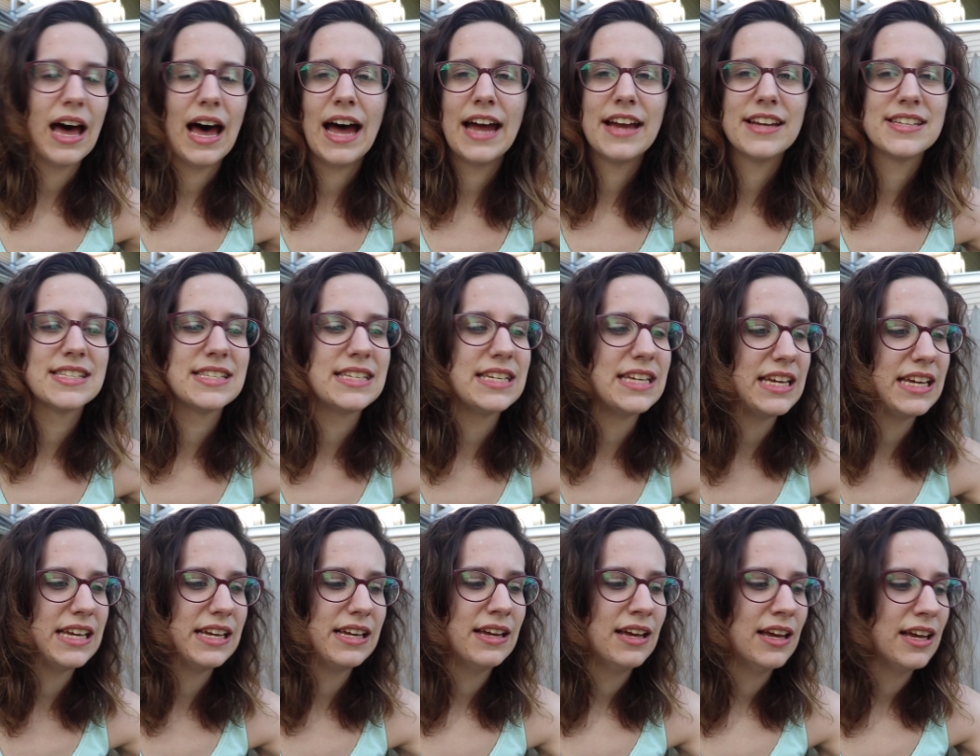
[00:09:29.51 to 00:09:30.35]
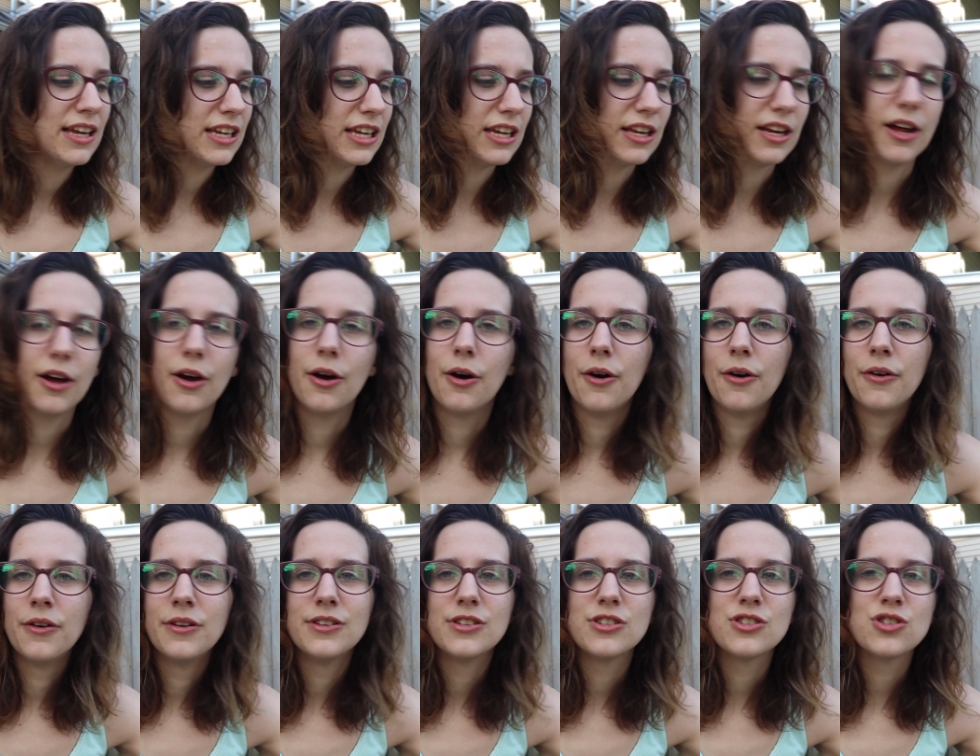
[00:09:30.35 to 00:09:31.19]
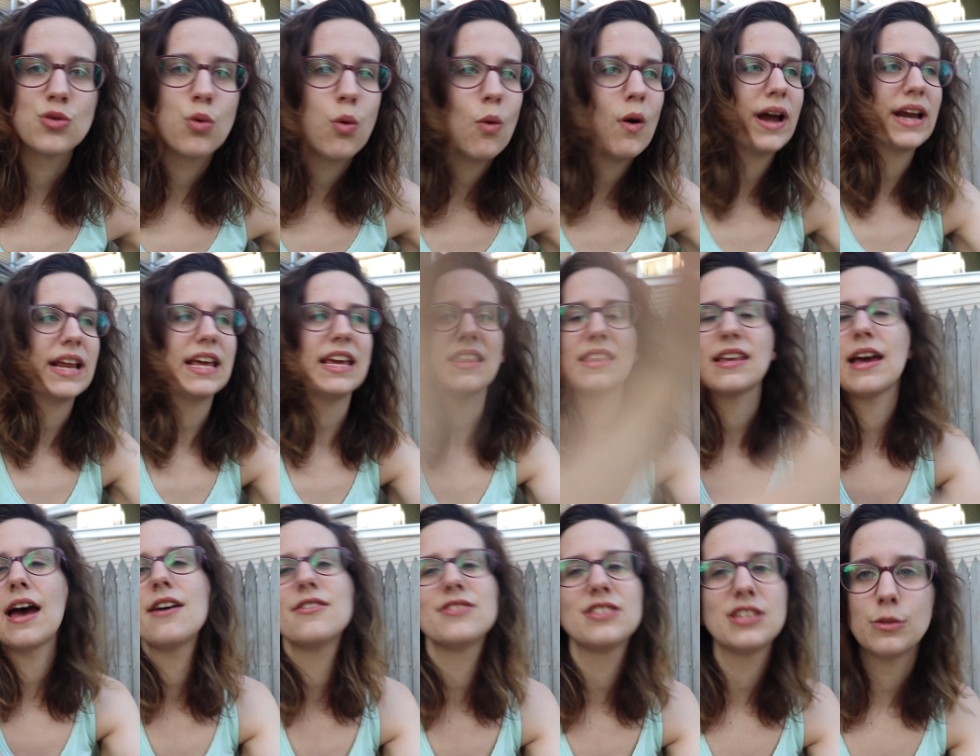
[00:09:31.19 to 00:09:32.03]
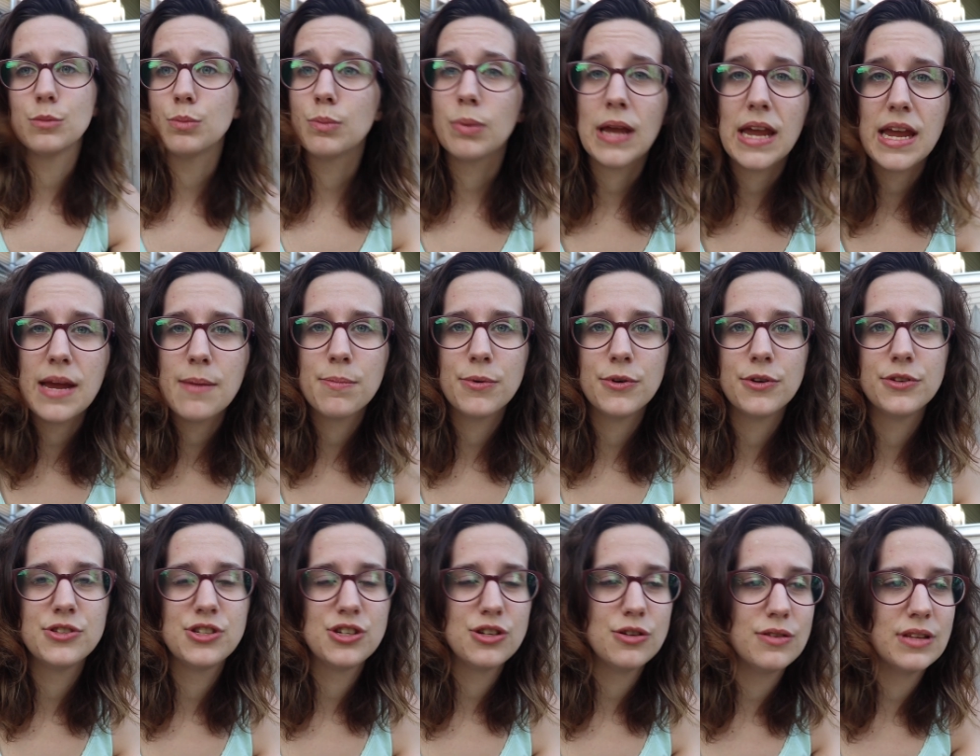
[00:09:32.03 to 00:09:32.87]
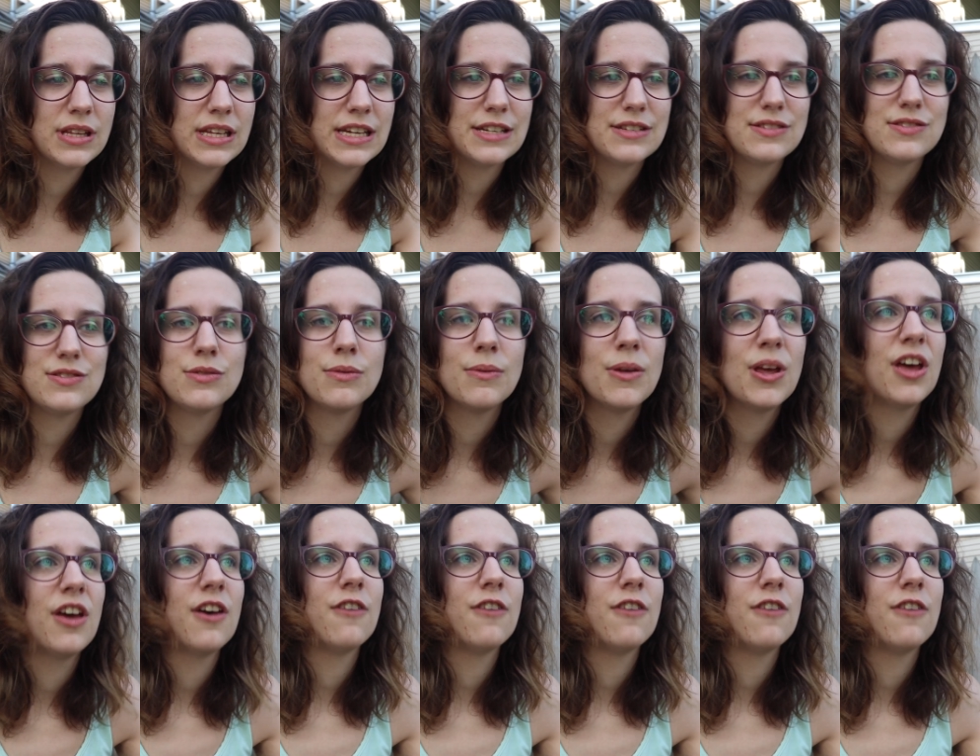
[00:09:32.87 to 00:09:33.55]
I see, you know, twenty thousand people do this,